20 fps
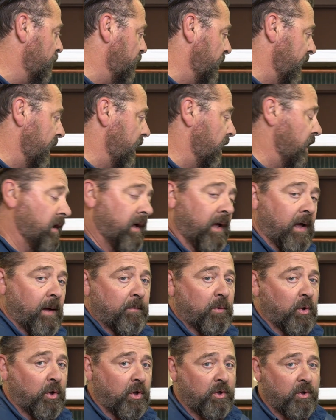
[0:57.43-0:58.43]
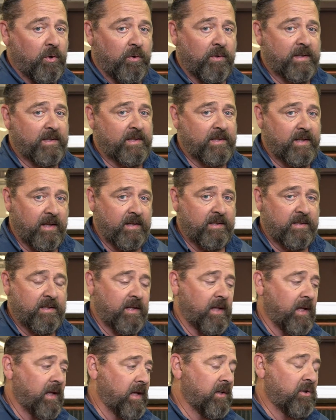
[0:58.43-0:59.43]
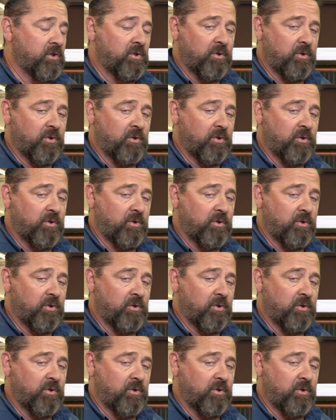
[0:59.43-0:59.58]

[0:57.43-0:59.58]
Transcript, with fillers: Now, I'm going to do this test again,